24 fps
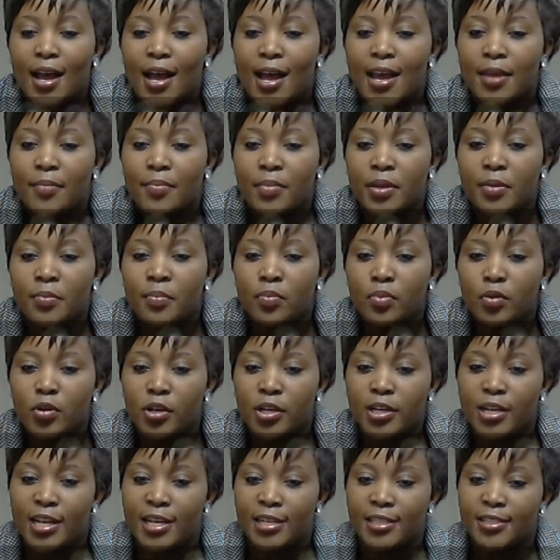I am
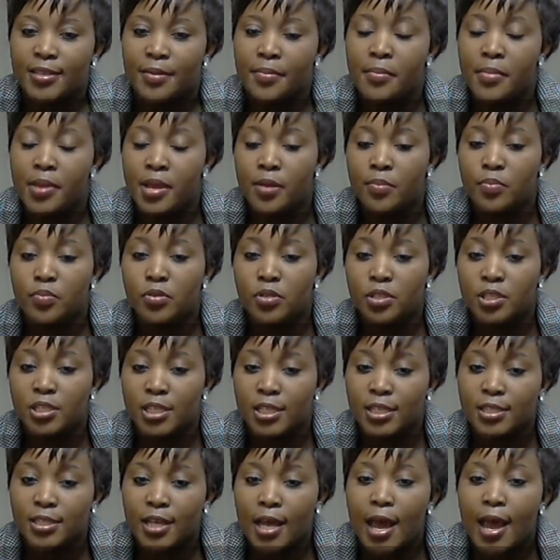employed as a mail
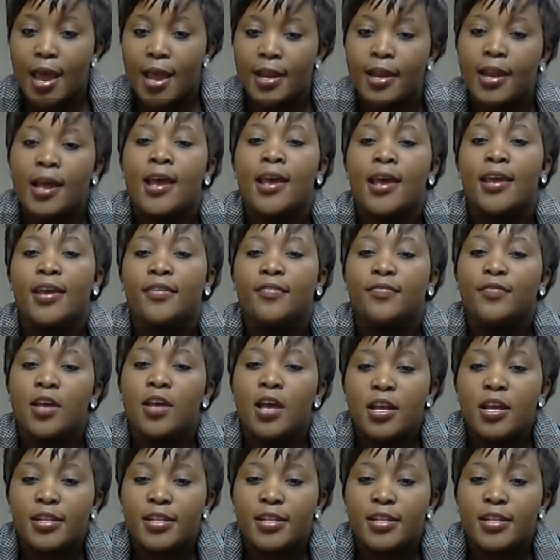processor and I have